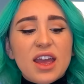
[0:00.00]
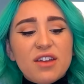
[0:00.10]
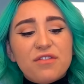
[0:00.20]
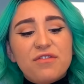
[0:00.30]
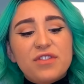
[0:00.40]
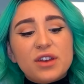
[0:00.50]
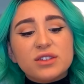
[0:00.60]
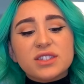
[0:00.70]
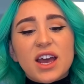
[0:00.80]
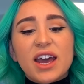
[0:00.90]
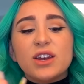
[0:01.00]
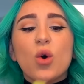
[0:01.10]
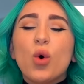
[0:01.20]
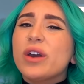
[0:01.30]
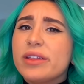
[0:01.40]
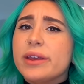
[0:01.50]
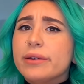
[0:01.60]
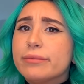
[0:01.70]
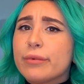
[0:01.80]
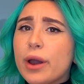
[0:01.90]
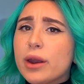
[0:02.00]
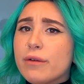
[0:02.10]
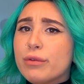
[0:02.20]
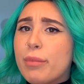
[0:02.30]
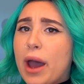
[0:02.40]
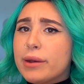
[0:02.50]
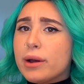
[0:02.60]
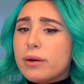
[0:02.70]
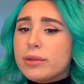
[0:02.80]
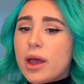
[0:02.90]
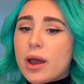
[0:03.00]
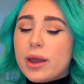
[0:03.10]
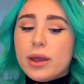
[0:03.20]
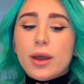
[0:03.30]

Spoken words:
It feels kind of oily right off the bat, not gonna lie.